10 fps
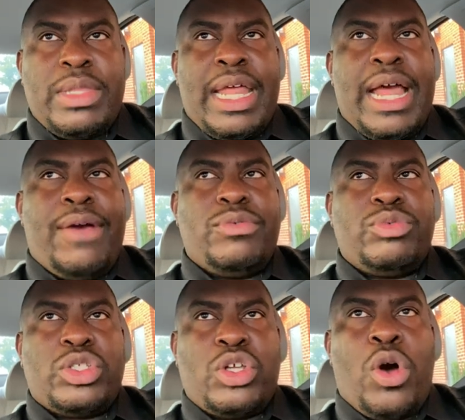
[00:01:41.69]
that I
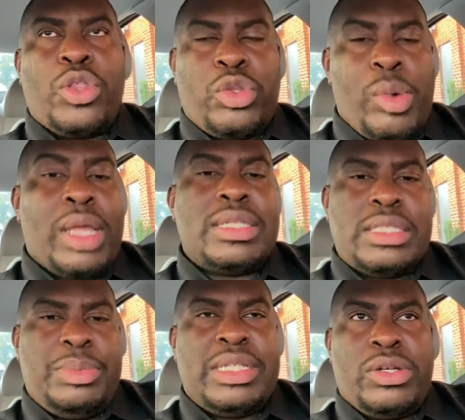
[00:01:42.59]
was taught throughout
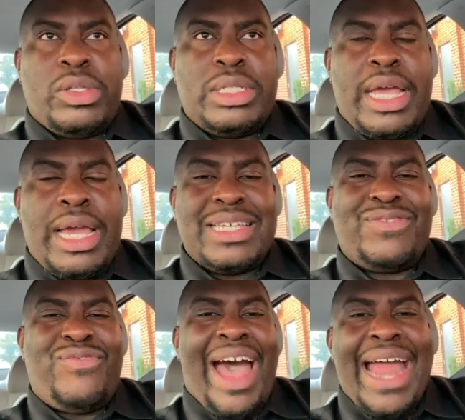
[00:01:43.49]
this particular day is
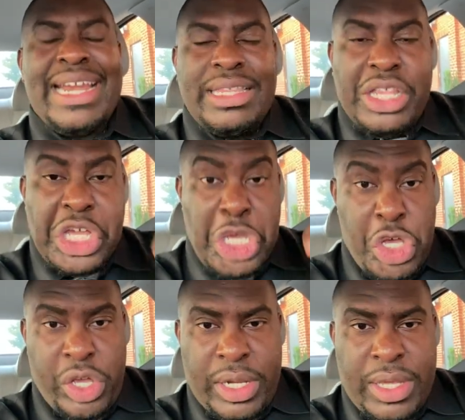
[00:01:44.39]
finding the
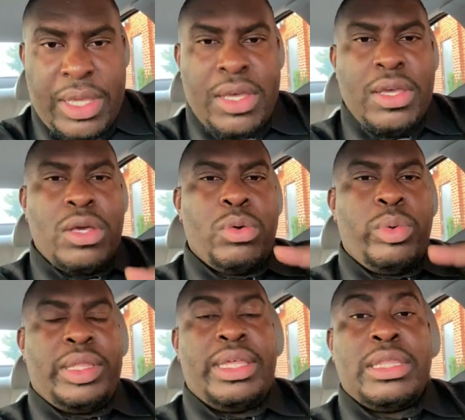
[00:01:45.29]
good
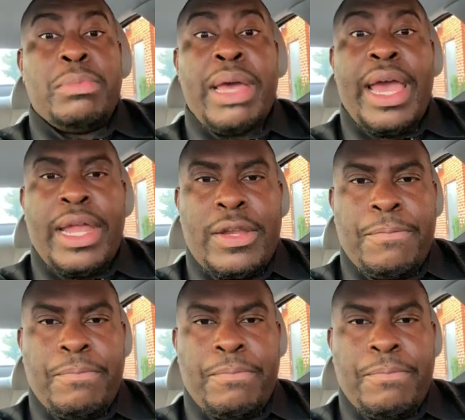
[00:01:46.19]
within the bad.